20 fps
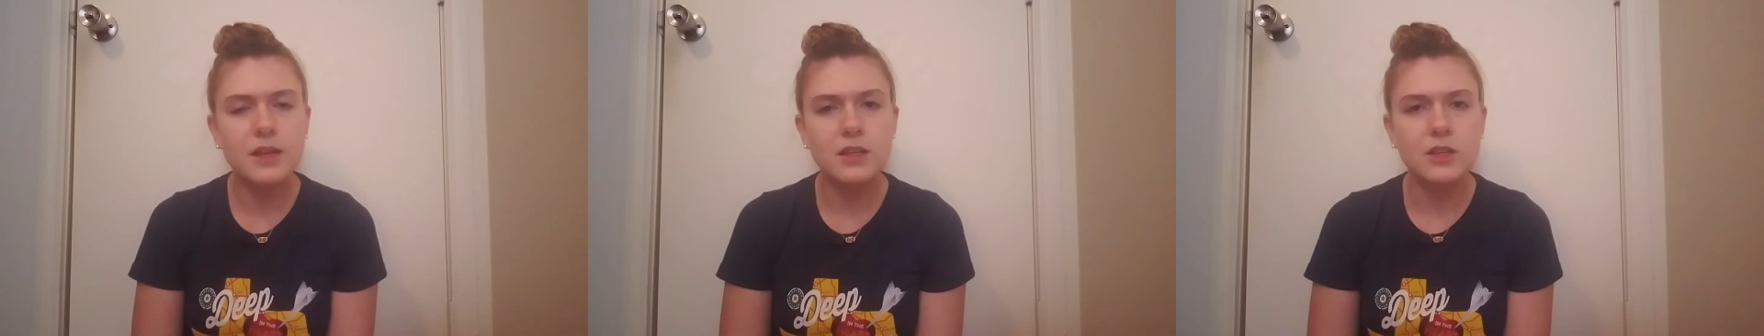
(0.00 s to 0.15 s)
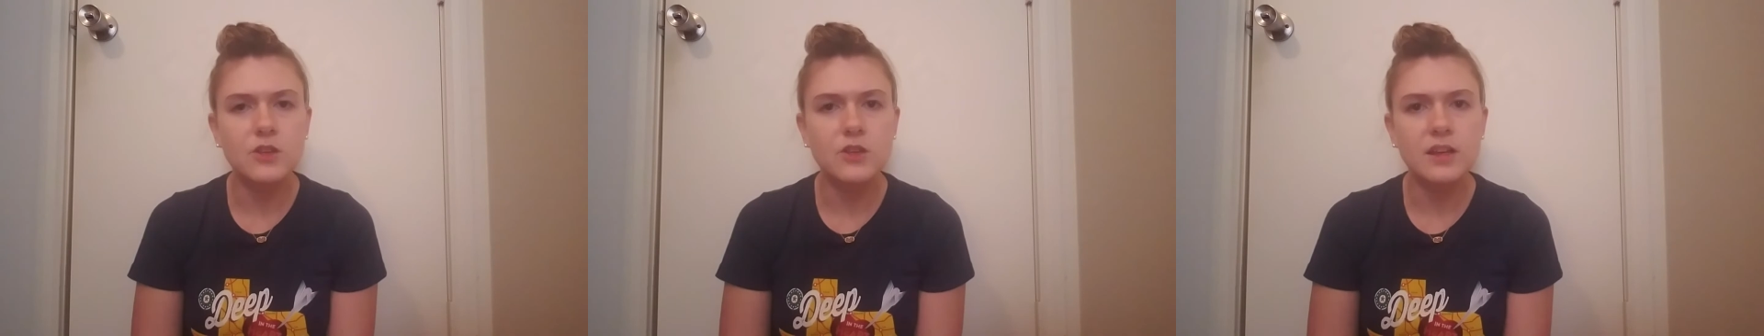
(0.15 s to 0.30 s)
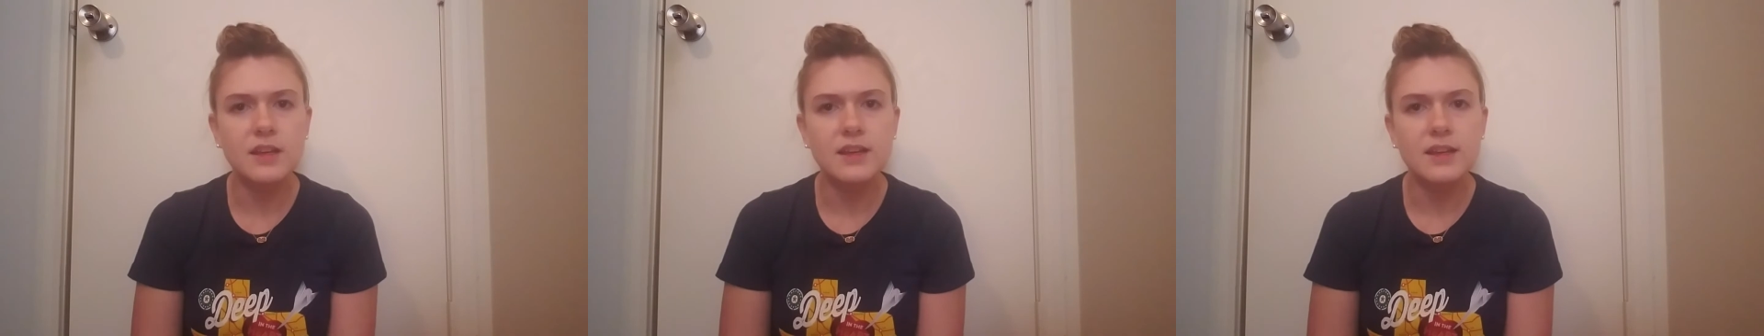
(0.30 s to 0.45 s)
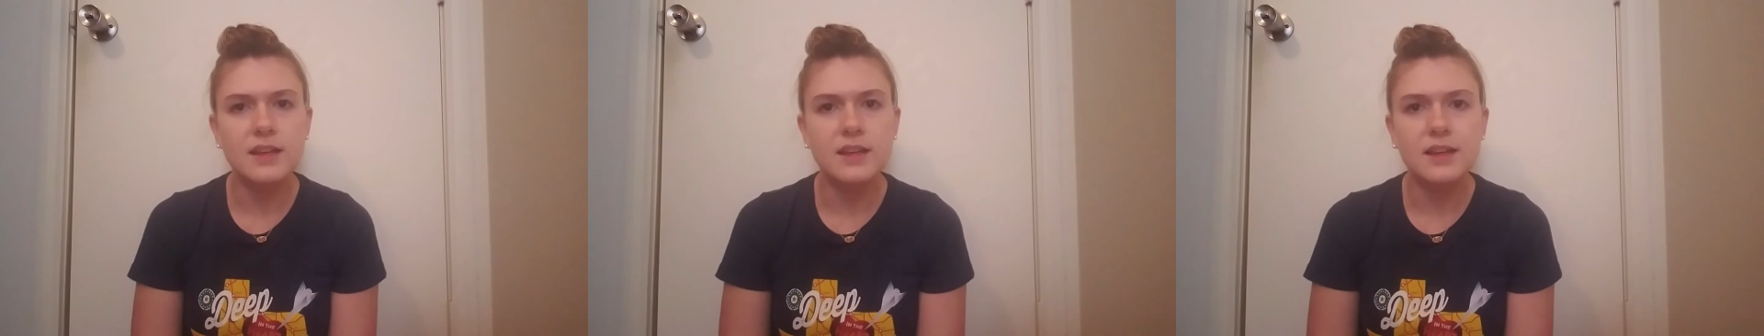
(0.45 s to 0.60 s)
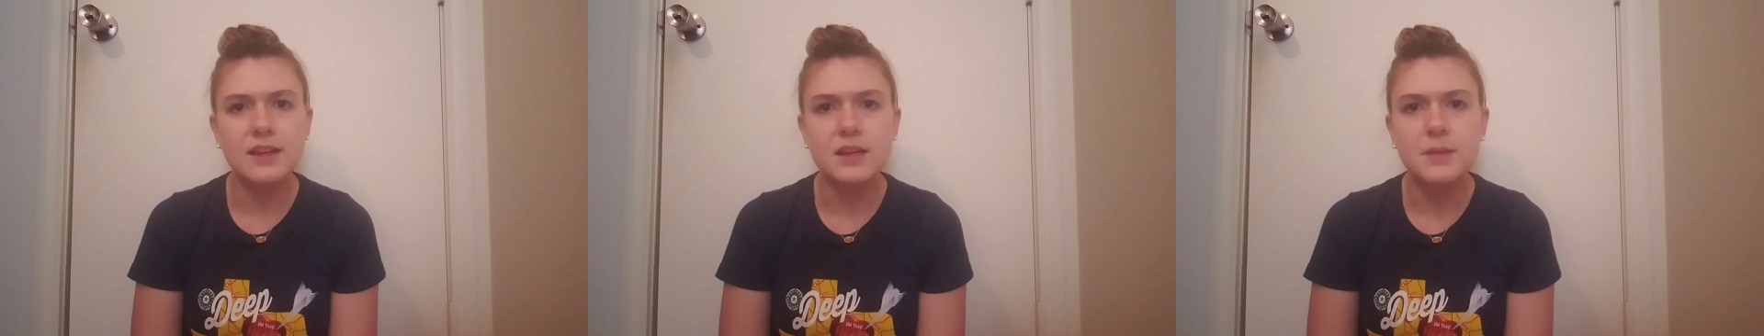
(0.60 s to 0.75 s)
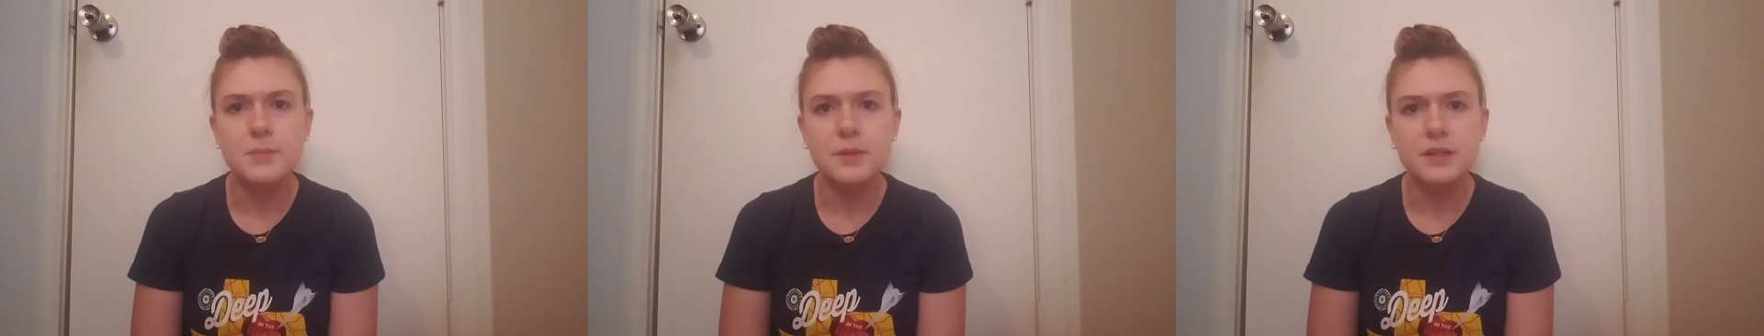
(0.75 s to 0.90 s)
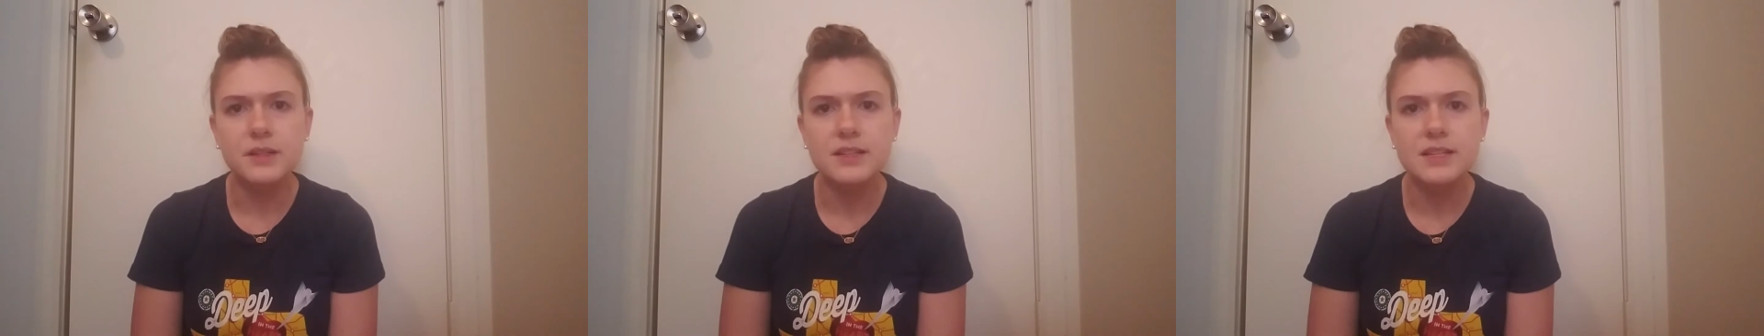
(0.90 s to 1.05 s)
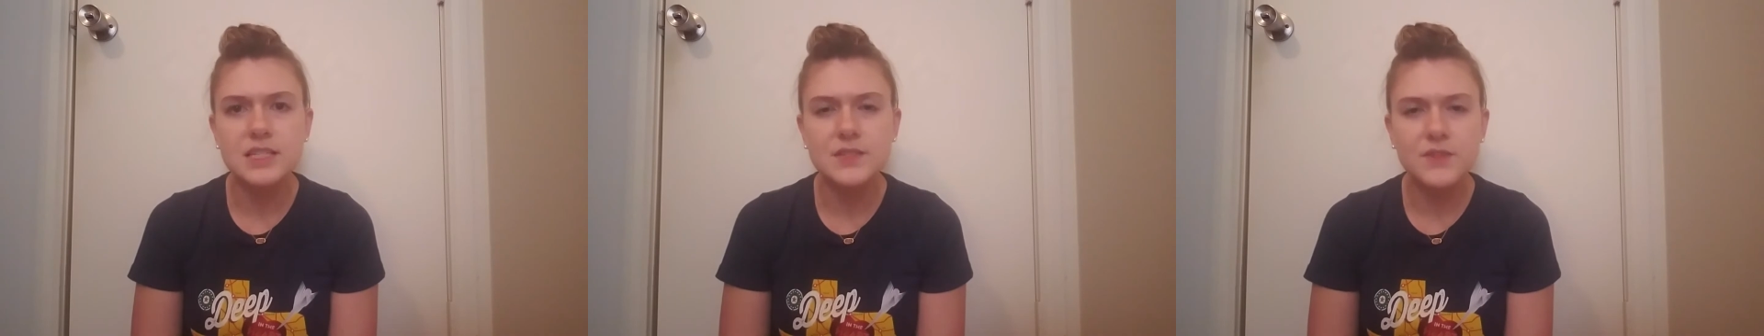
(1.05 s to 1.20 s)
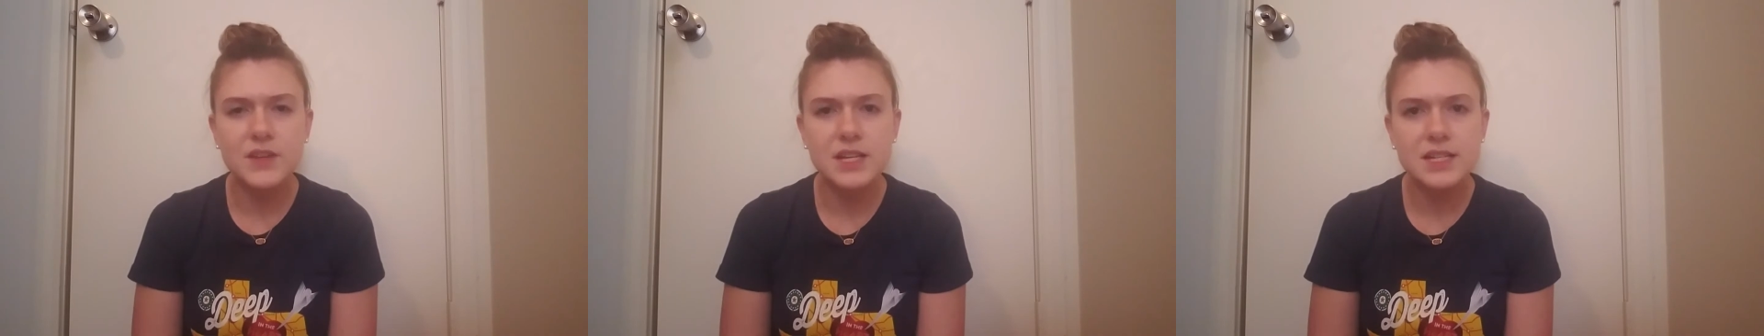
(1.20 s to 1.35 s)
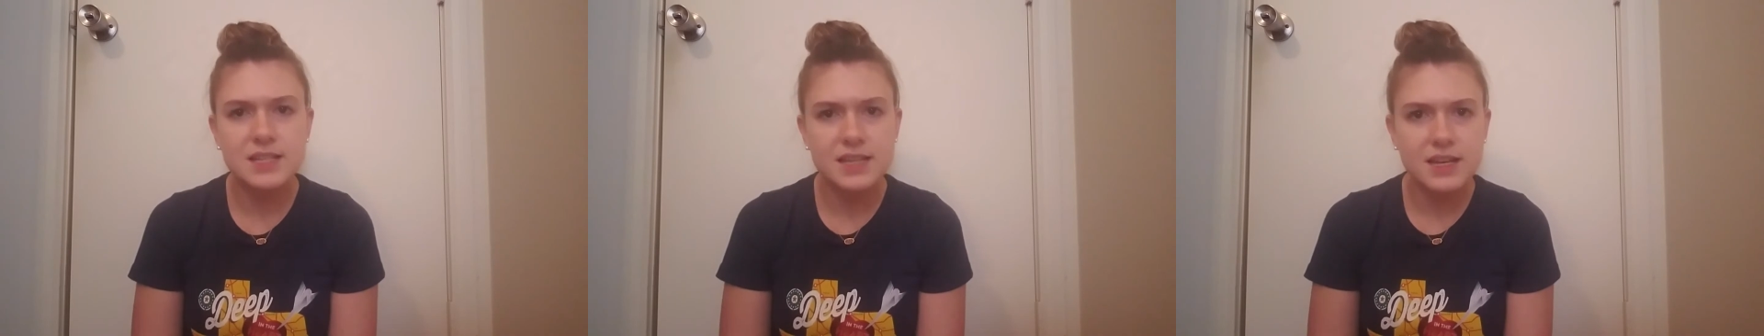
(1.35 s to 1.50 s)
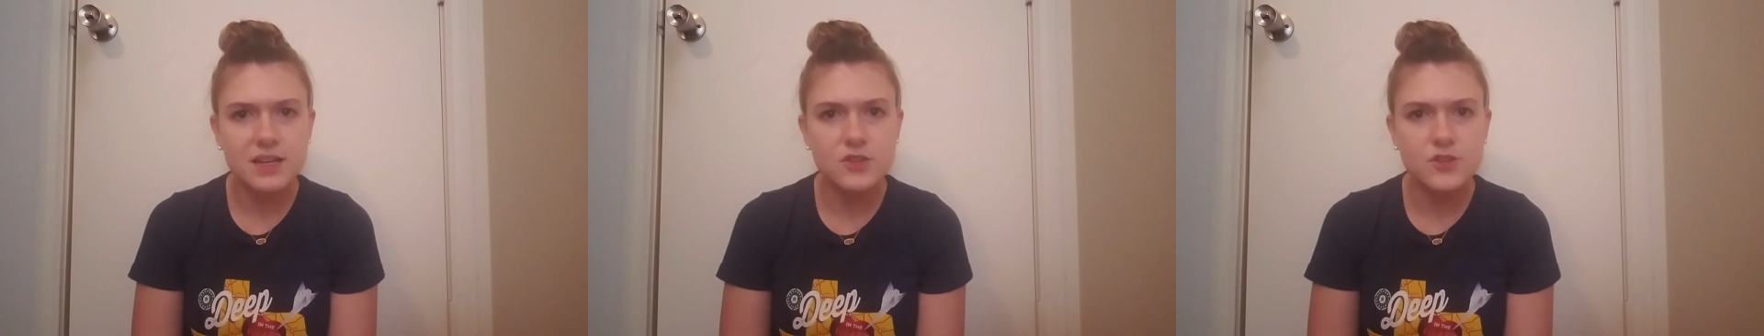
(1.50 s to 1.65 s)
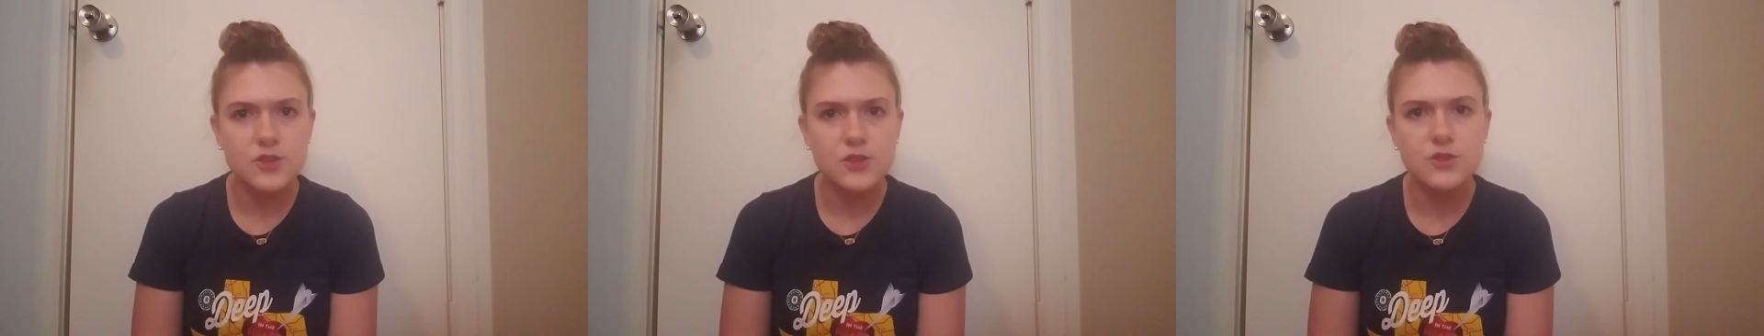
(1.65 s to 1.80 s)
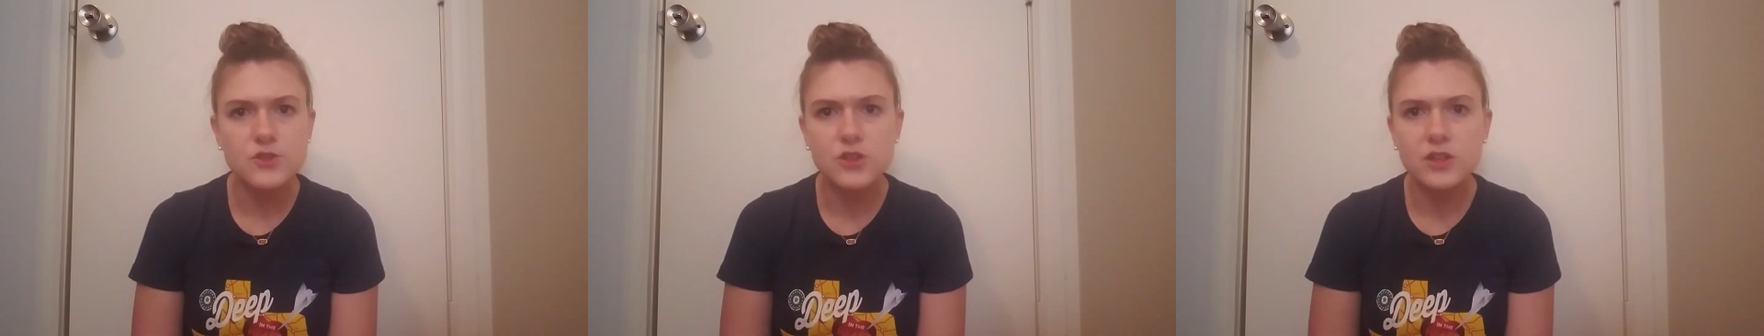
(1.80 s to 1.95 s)
you could get it, but as VCS
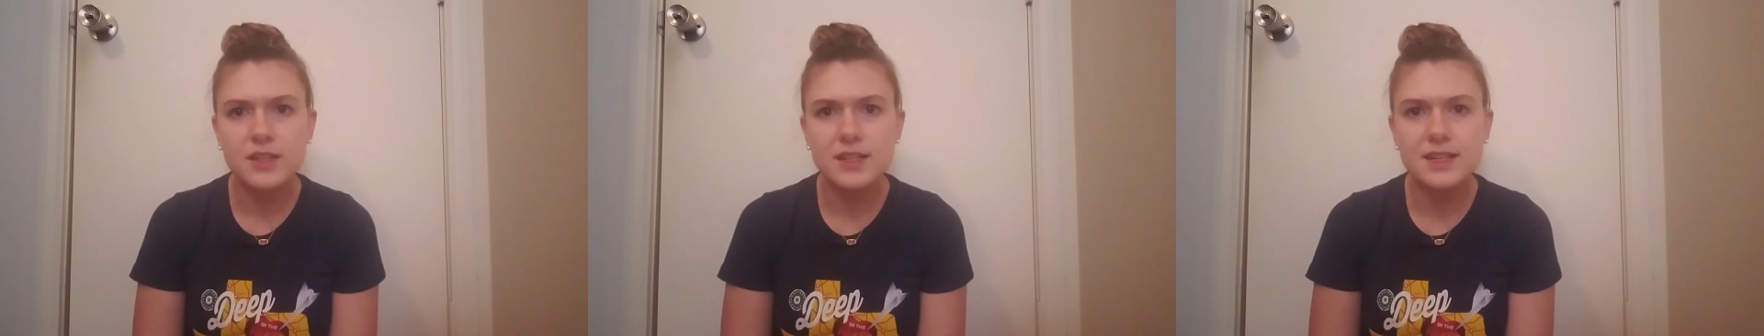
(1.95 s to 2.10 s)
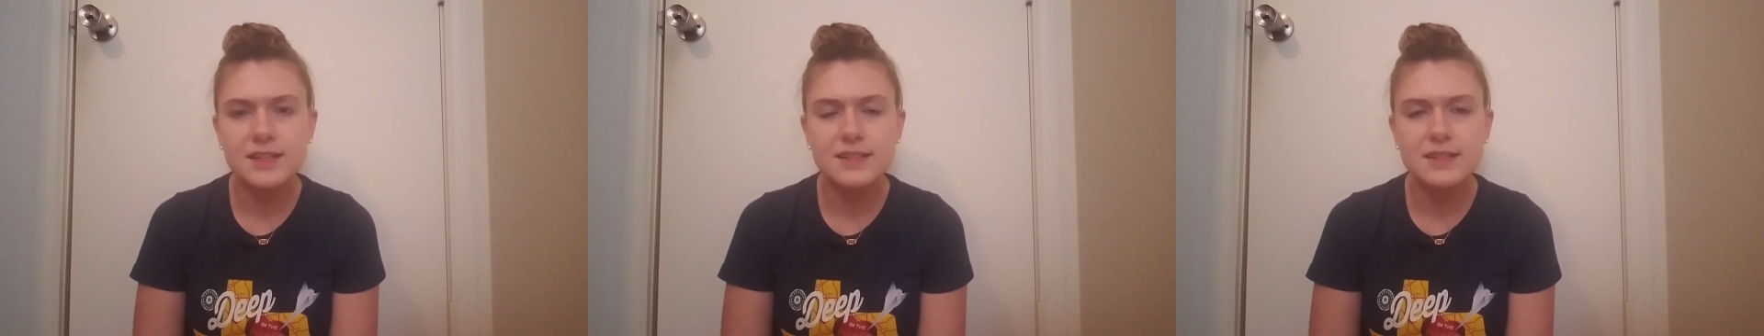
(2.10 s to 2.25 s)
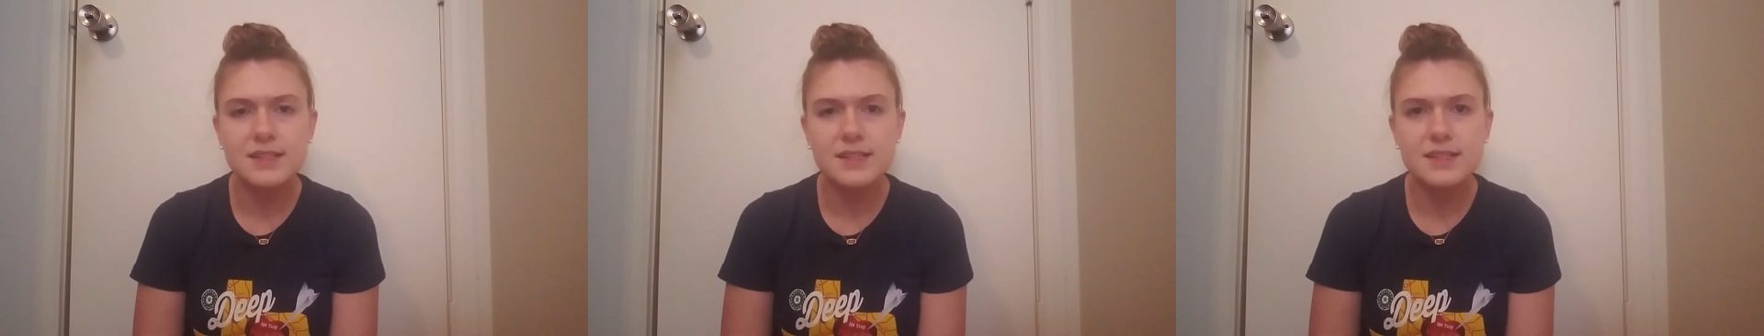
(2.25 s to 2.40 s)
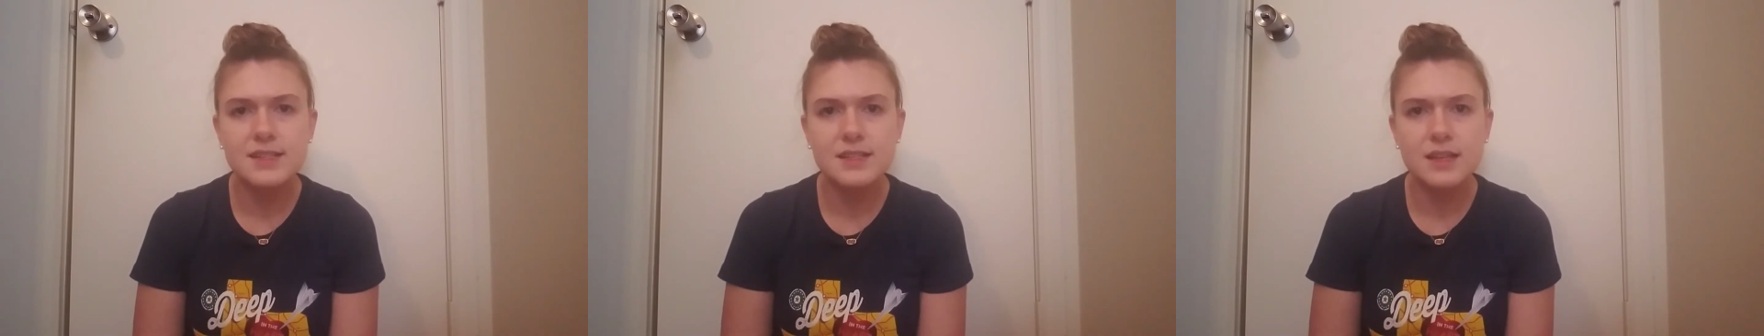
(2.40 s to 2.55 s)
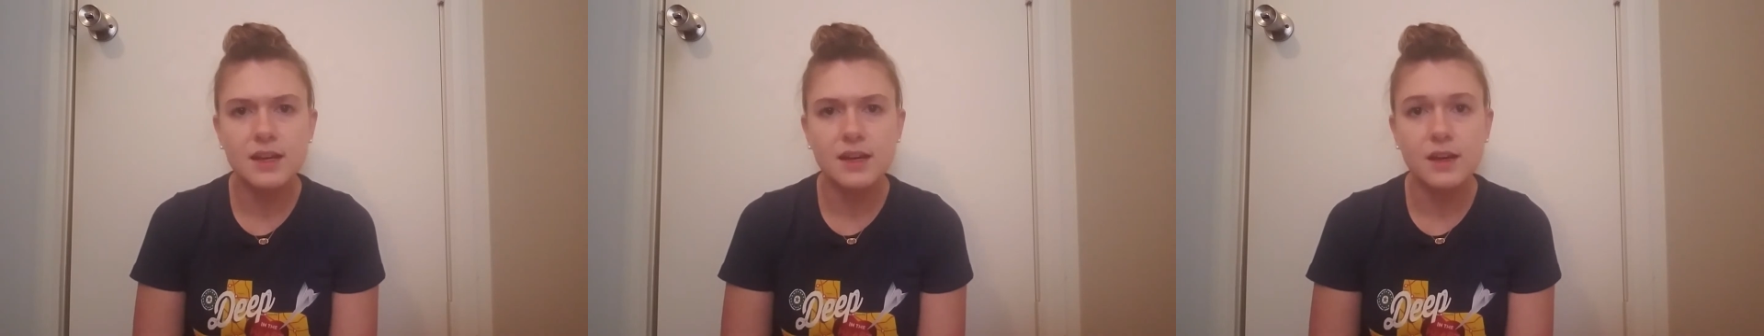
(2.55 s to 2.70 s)
usually is,